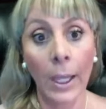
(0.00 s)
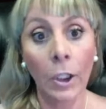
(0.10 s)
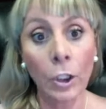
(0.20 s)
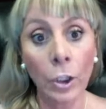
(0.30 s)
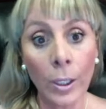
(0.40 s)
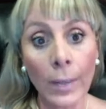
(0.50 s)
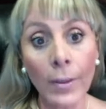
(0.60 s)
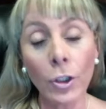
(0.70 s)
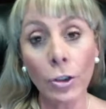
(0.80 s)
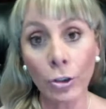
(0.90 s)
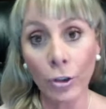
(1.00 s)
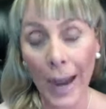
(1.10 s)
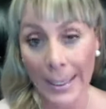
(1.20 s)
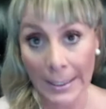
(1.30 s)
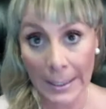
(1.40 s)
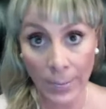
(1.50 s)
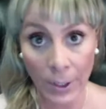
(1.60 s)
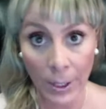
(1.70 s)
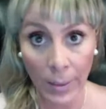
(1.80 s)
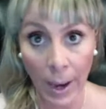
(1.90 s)
you need to trace the
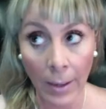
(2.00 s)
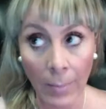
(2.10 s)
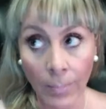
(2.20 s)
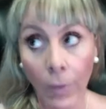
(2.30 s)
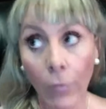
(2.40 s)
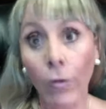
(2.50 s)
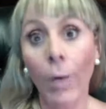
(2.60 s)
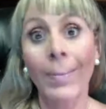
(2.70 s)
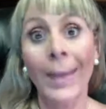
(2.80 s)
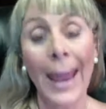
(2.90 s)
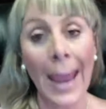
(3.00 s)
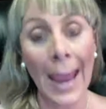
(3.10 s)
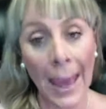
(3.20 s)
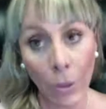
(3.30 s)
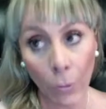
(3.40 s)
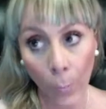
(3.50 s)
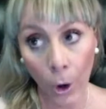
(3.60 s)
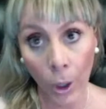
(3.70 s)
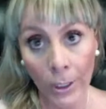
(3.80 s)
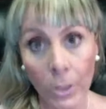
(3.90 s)
meridian from the end
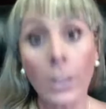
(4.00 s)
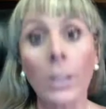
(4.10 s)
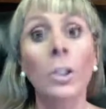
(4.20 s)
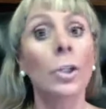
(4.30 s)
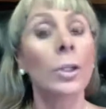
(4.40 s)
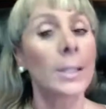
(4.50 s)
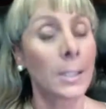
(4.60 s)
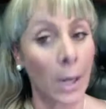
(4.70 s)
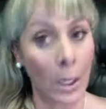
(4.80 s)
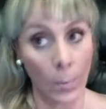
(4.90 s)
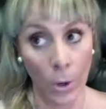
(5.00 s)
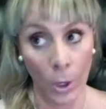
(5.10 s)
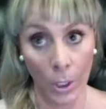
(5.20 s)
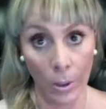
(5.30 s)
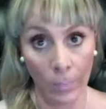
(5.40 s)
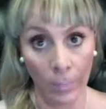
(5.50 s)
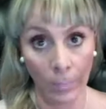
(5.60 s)
point to the start point.